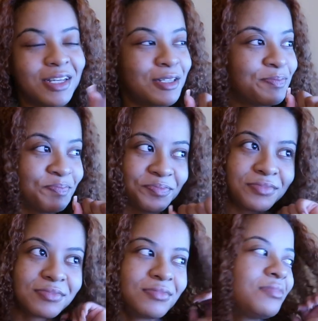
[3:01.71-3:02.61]
So
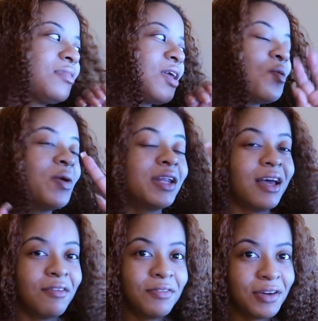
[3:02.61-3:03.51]

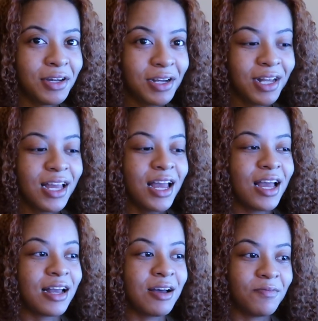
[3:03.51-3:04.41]
whenever
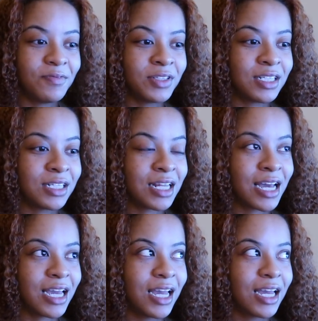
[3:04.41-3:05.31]
I'm feeling
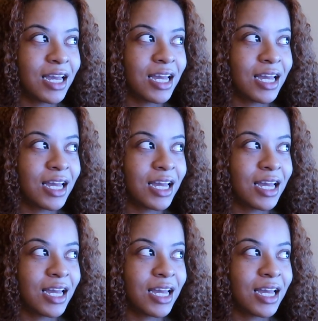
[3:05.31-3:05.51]
like